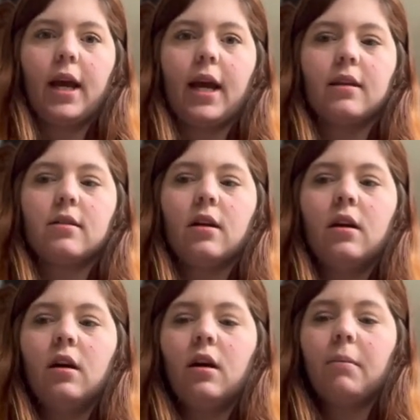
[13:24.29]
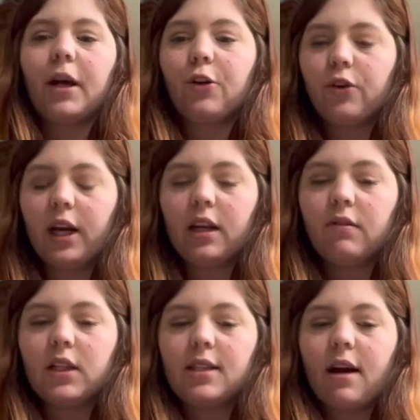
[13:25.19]
and my
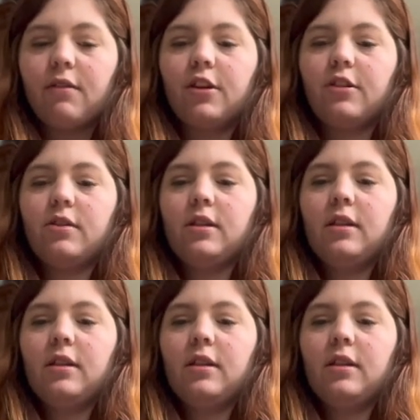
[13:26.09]
creative endeavors.